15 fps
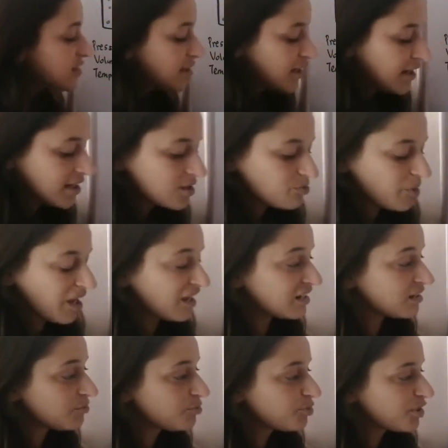is going to
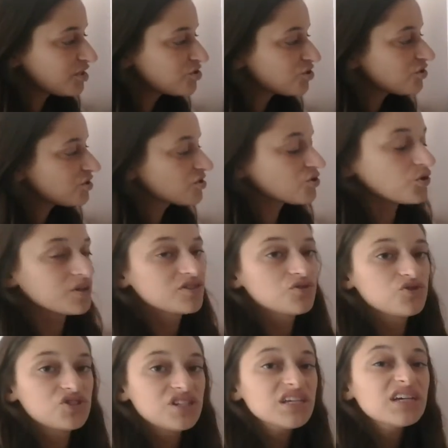expand, pressure is going
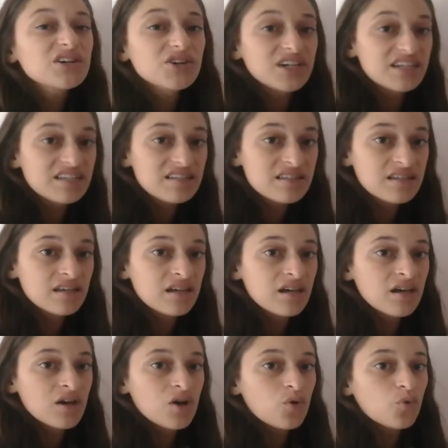to decrease
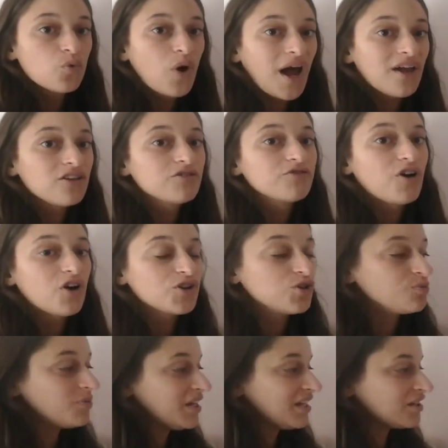while
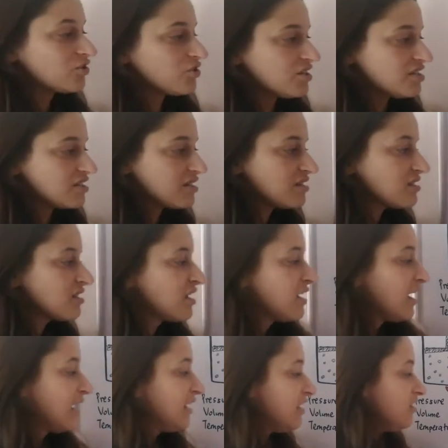volume increases.
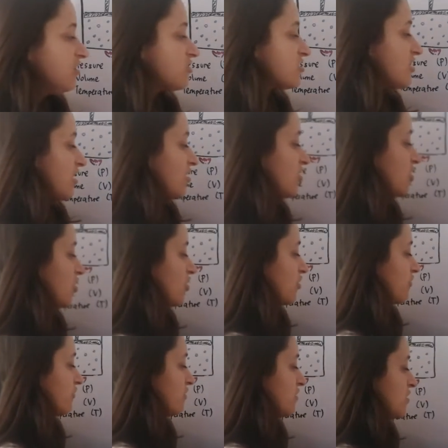And it looks like a
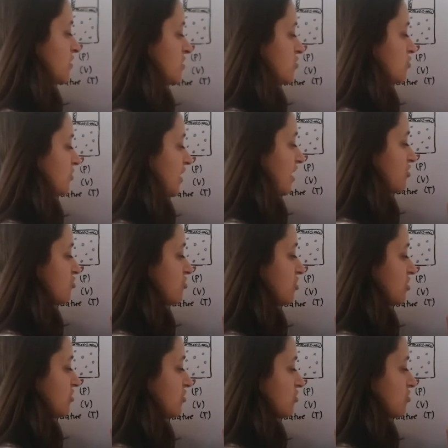curve. So it
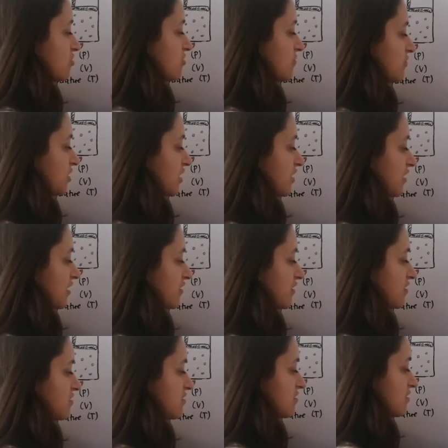actually looks something like
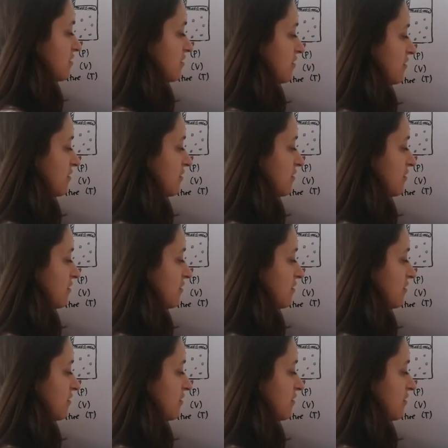this.